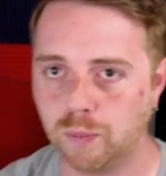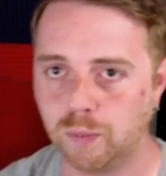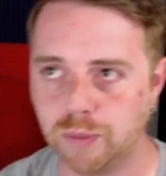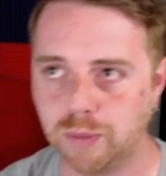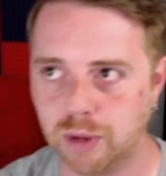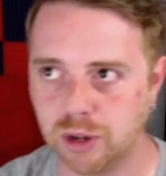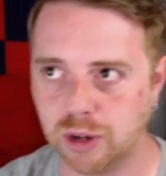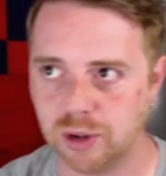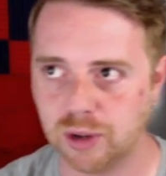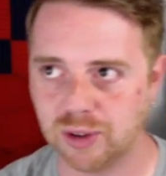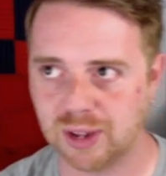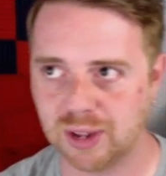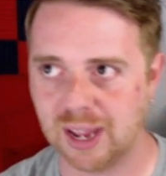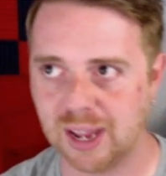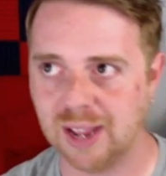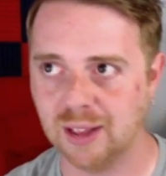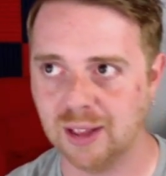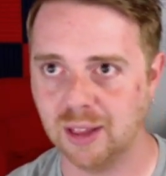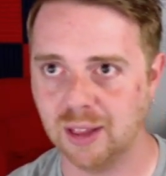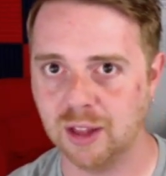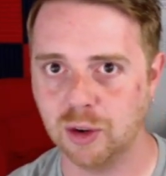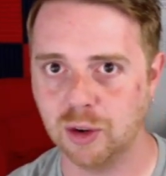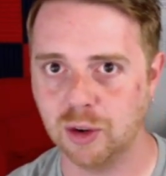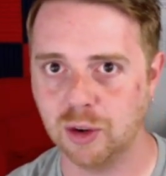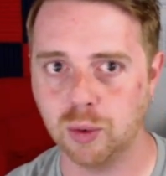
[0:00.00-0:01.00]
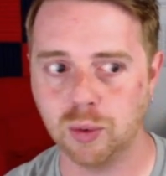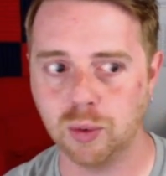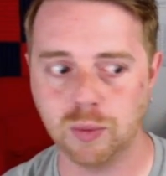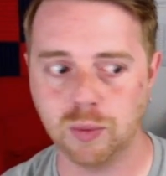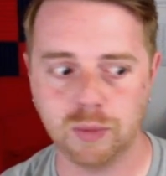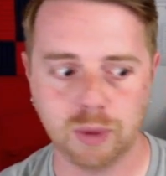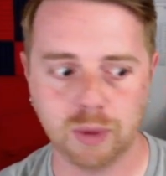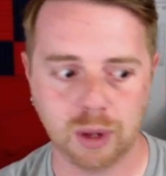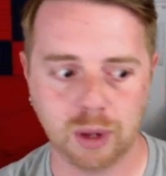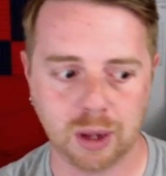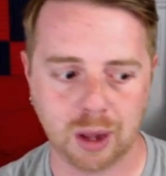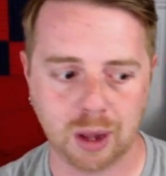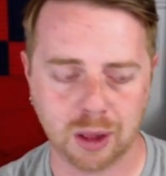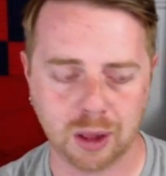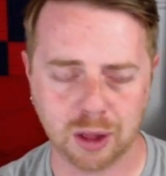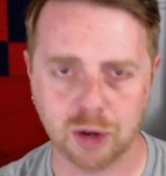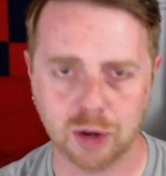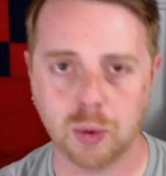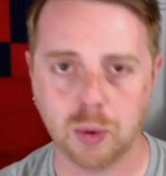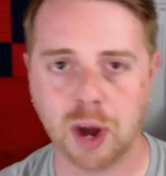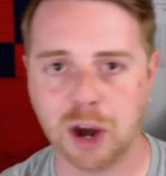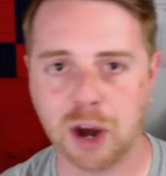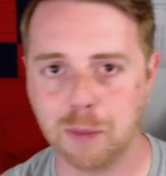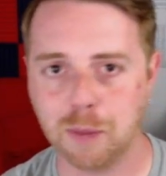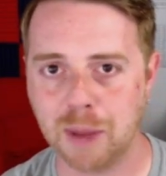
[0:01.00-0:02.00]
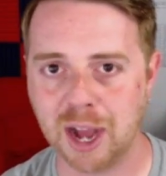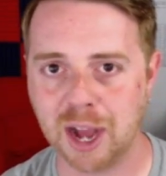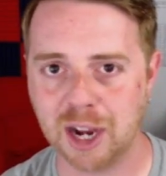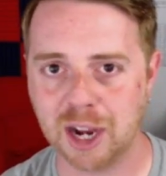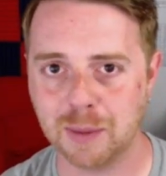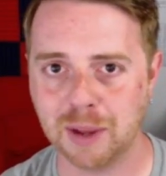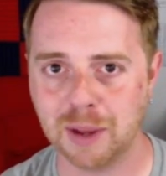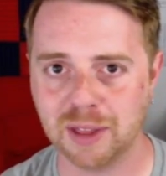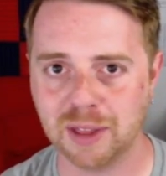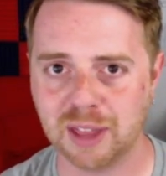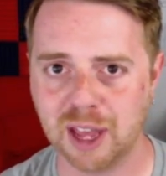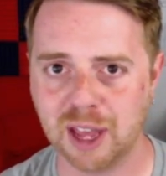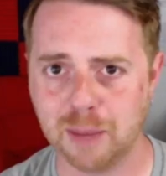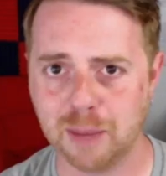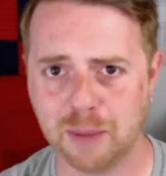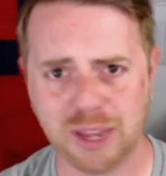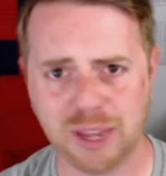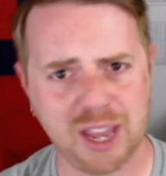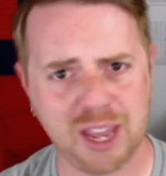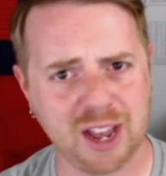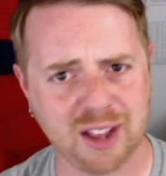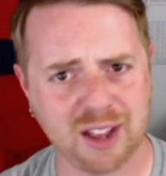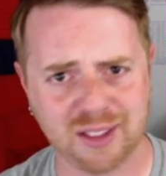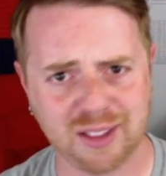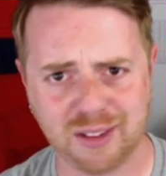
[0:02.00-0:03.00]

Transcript: just a little while back about that, but yeah,